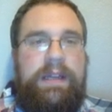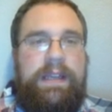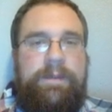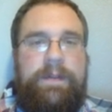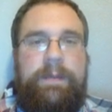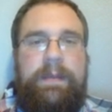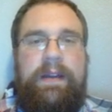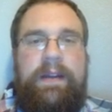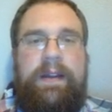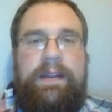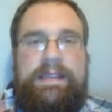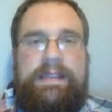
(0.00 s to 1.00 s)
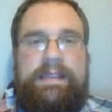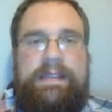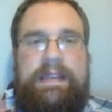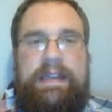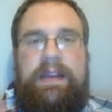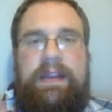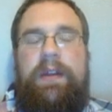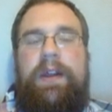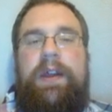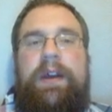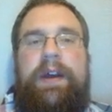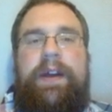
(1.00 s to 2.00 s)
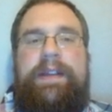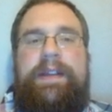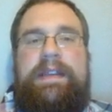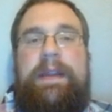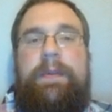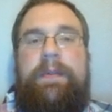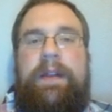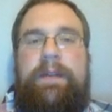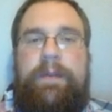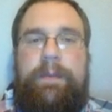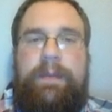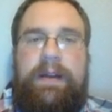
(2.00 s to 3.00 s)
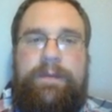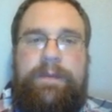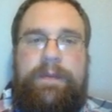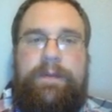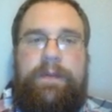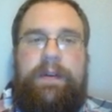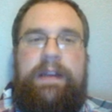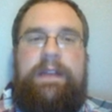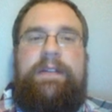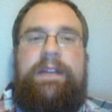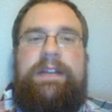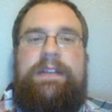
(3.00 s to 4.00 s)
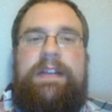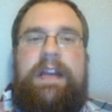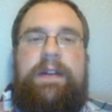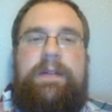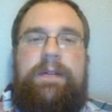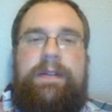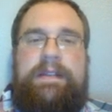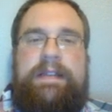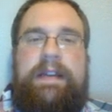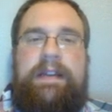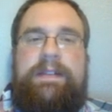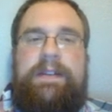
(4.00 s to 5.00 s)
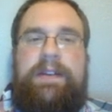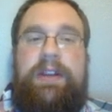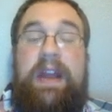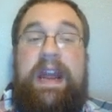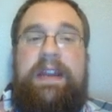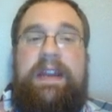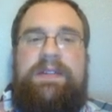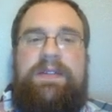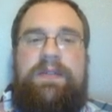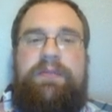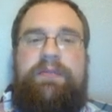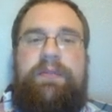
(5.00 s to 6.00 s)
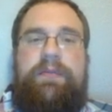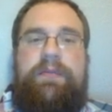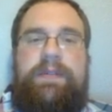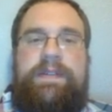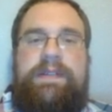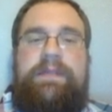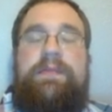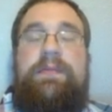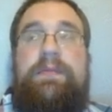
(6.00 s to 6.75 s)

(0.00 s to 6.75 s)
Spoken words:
Gift from Beyond. This is the sniper rifle buff for either the Jackal or the Silencer. You're adding 2 to rune rolls.